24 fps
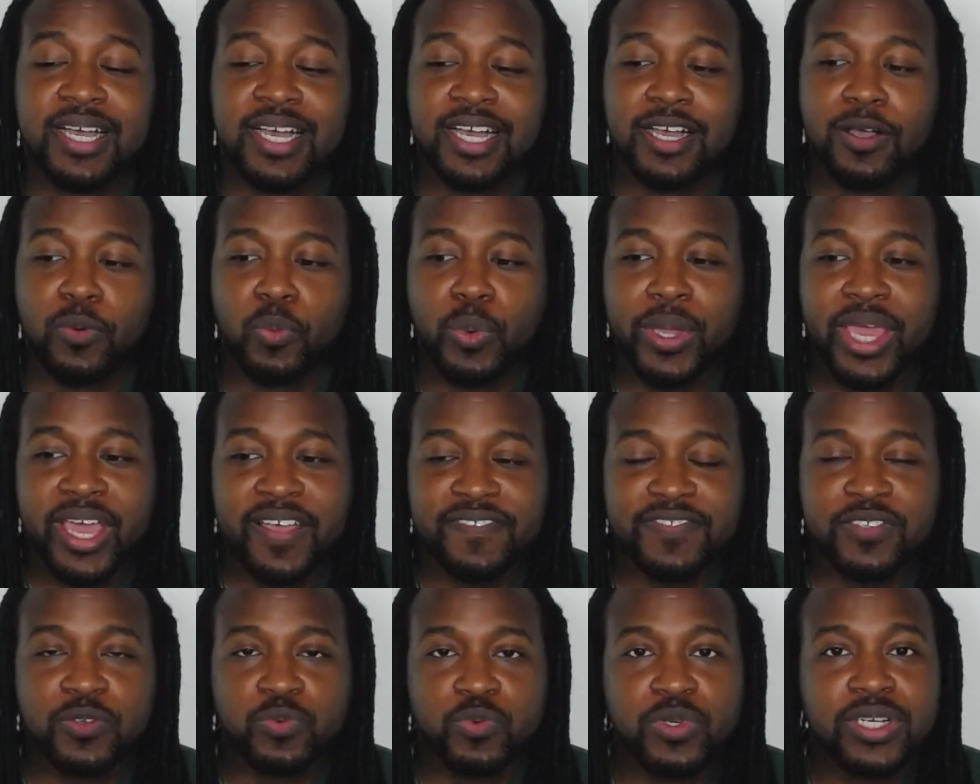We have
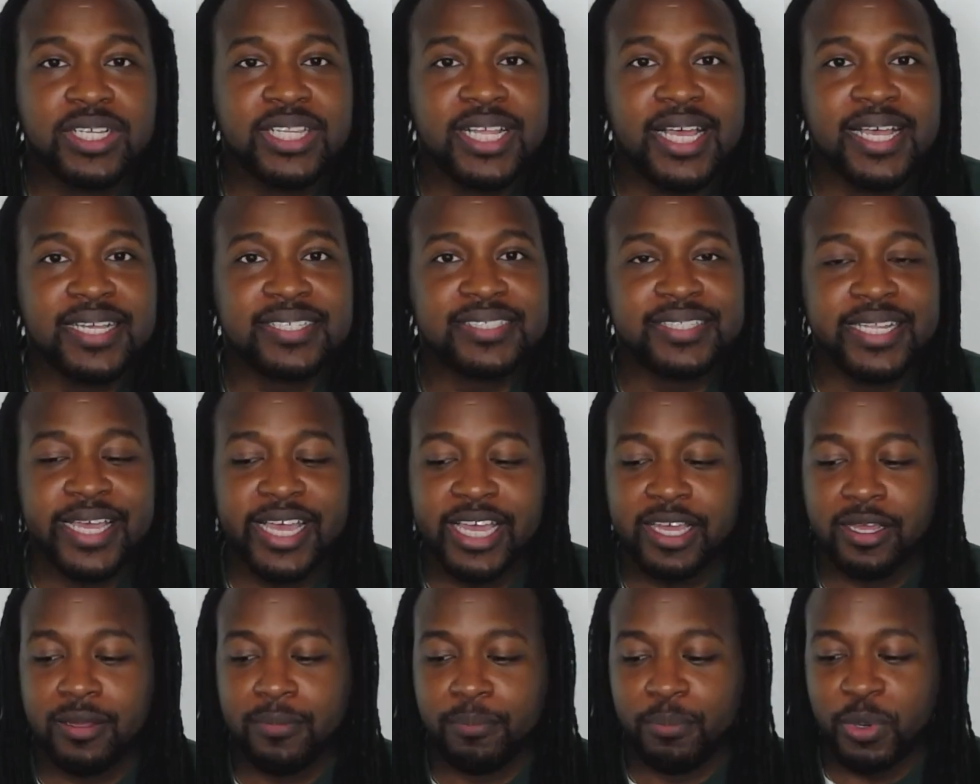to realize
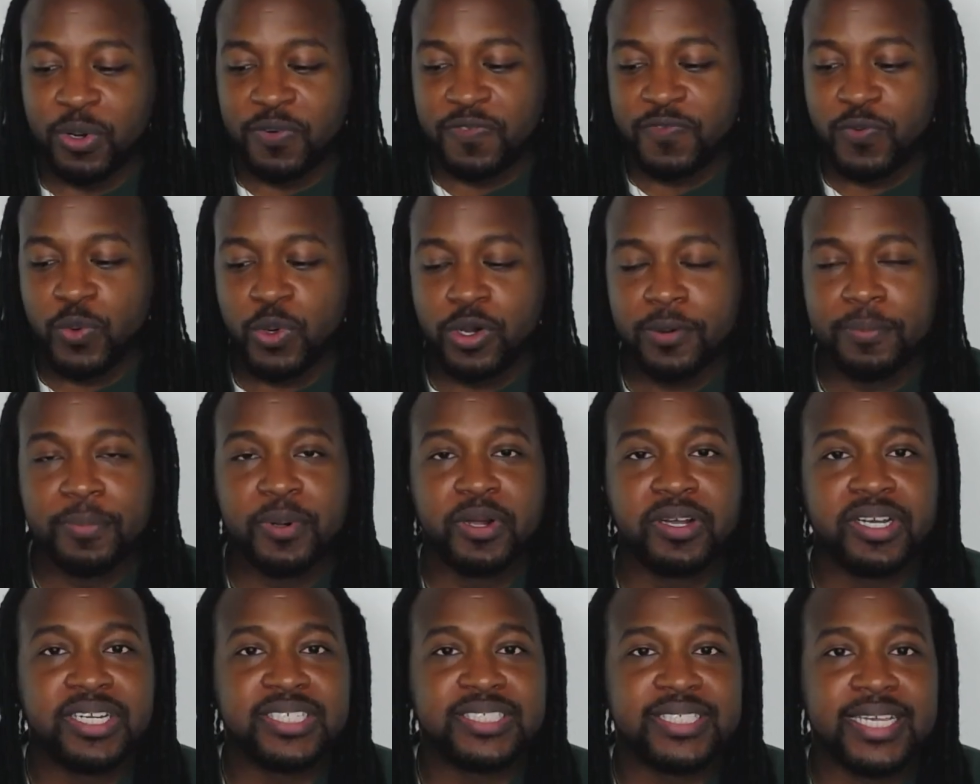that before
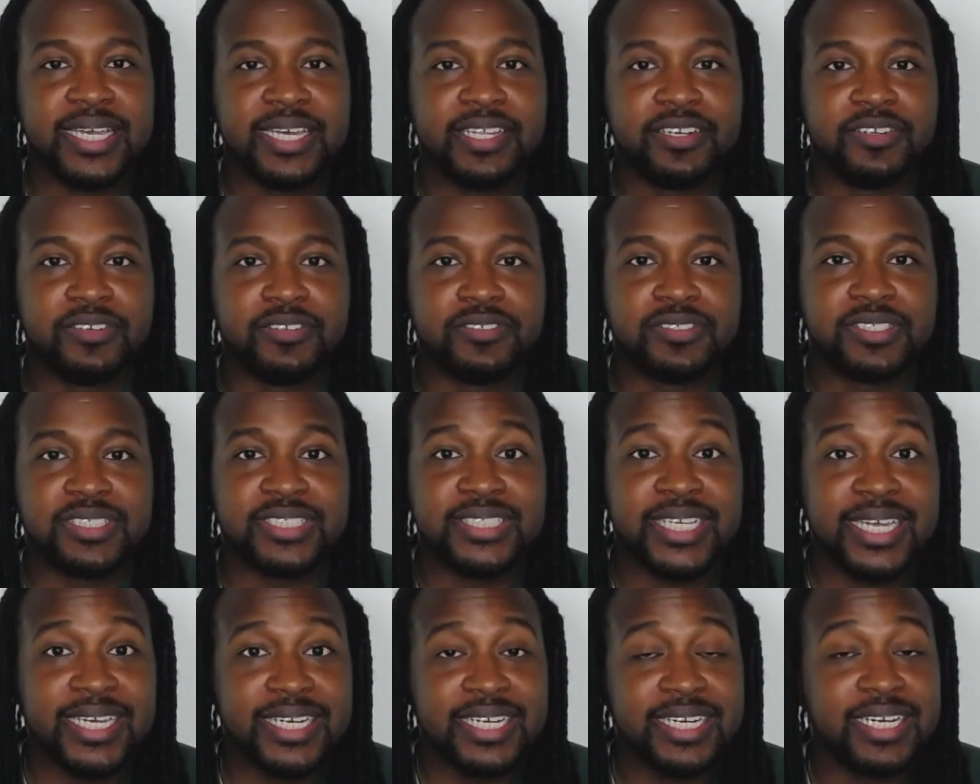Bernie Sanders
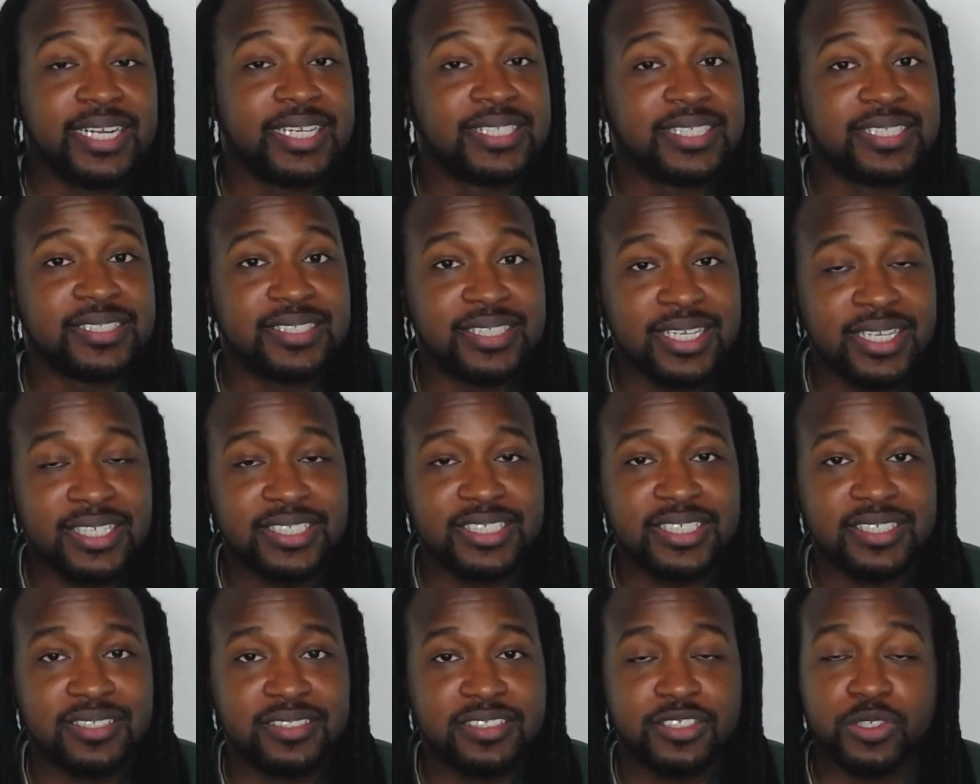stated his
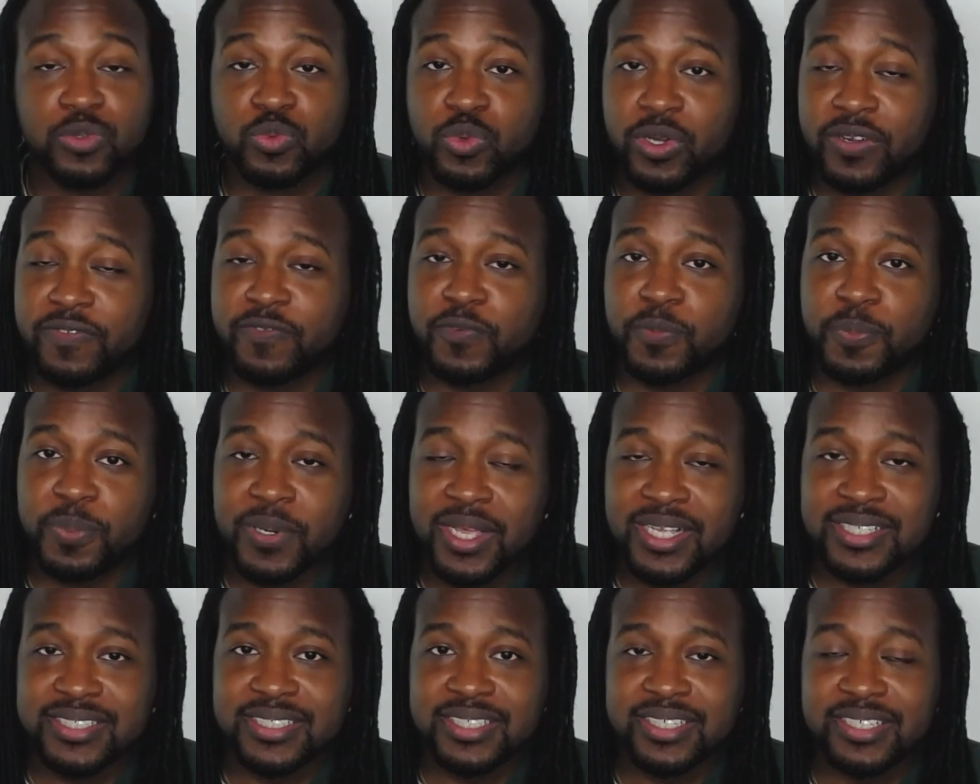intention to run for
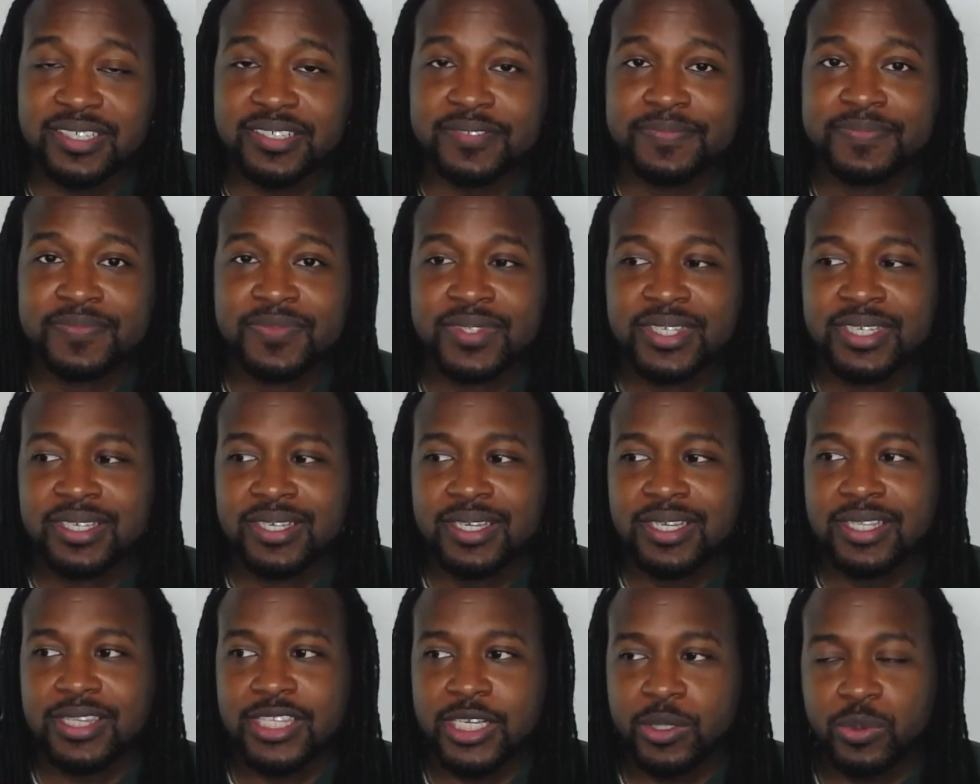president,
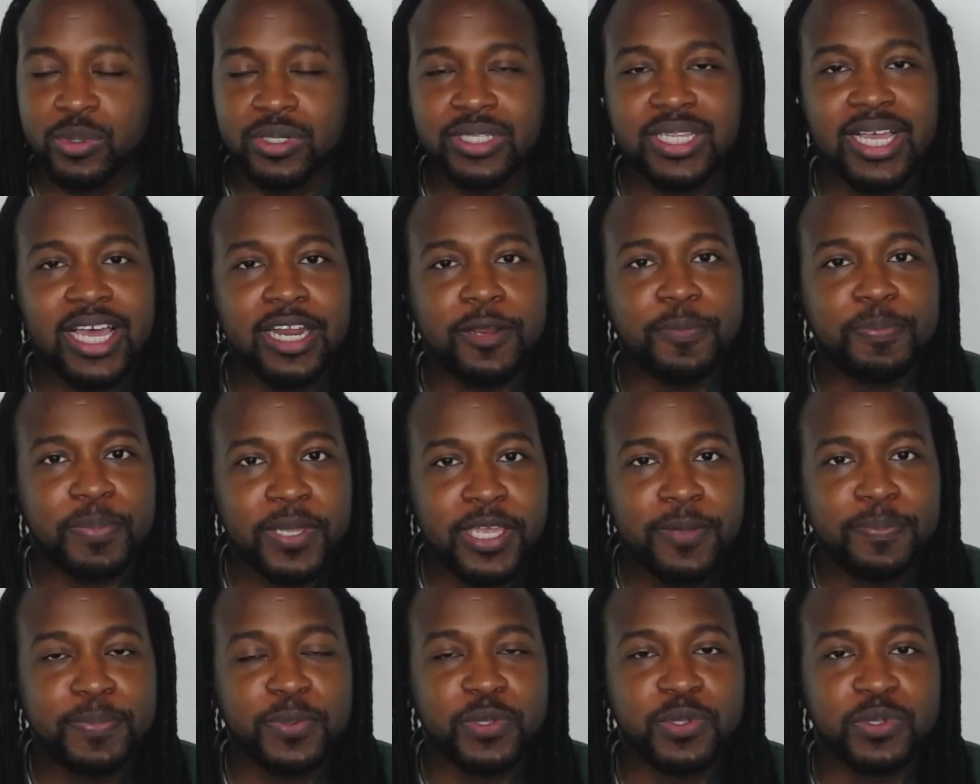there were a lot of
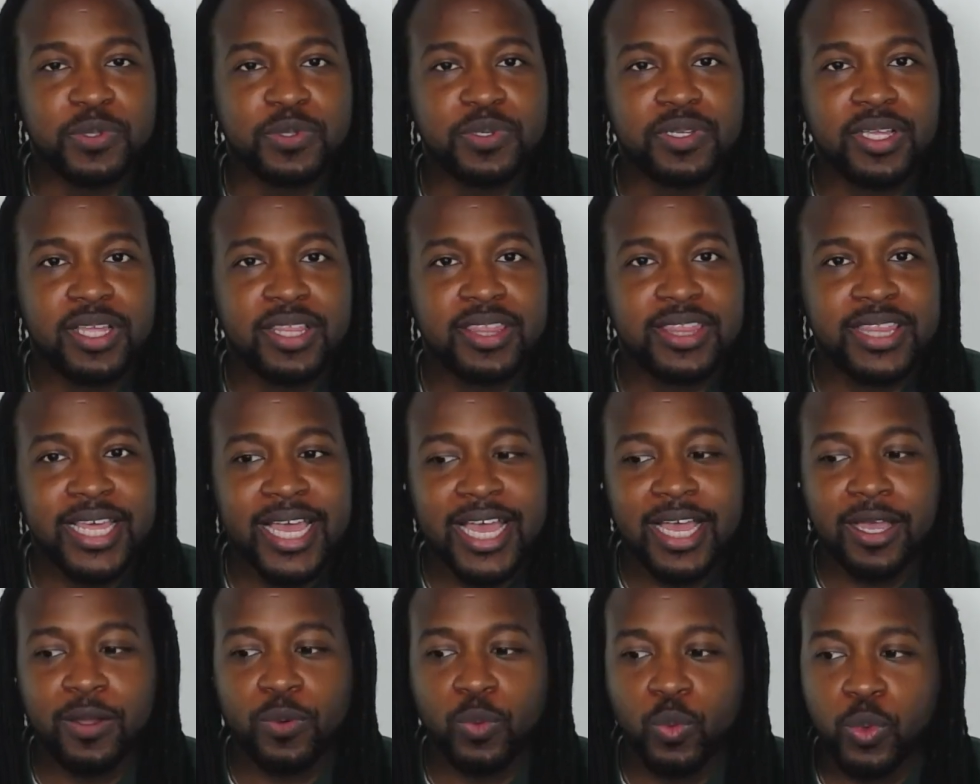people
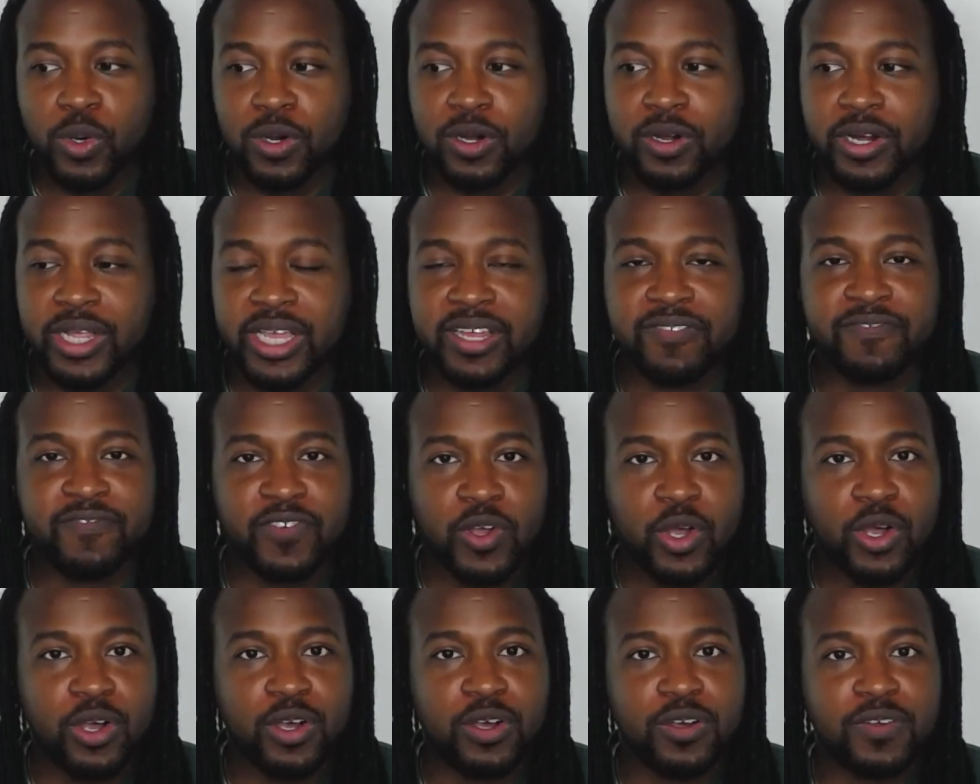that were
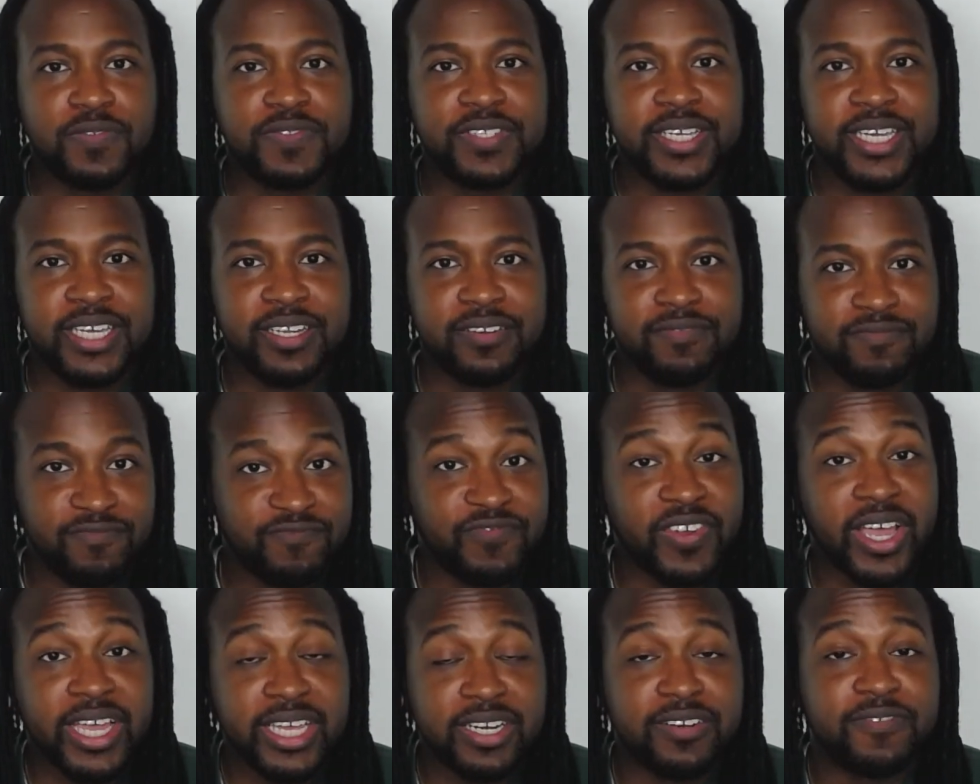involved in
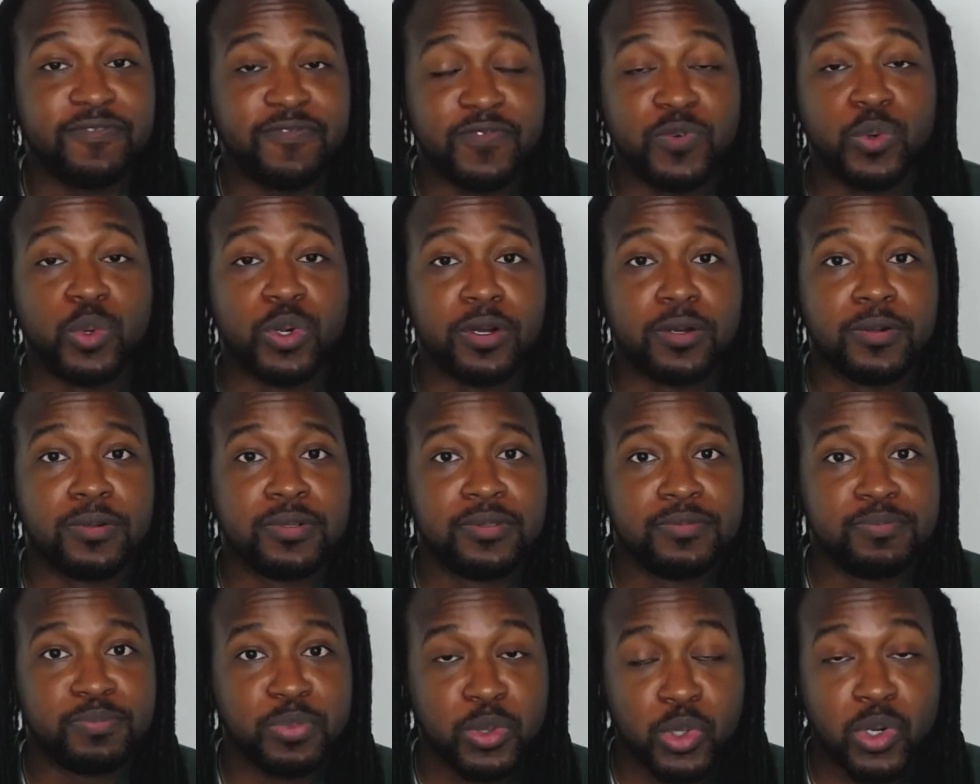fighting for
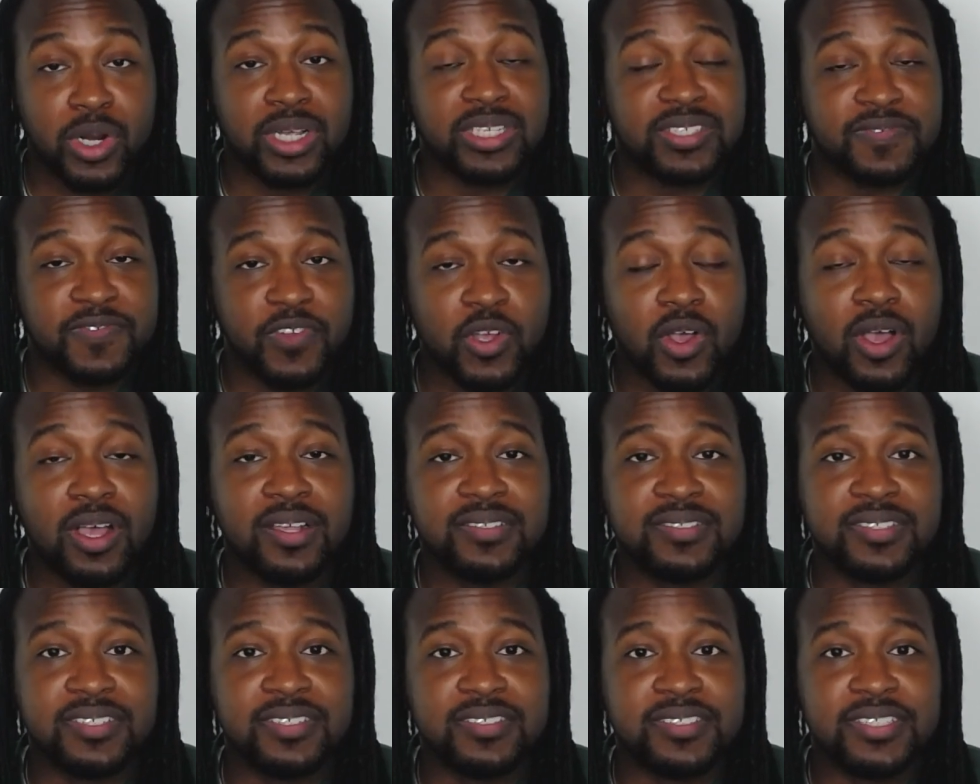progressive
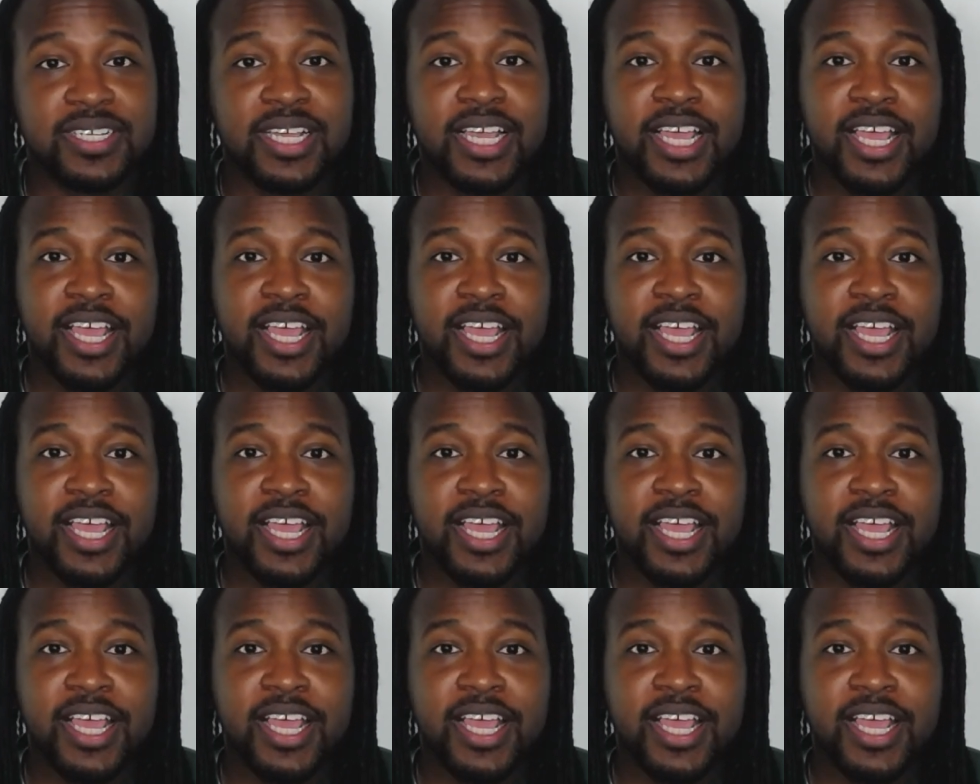causes.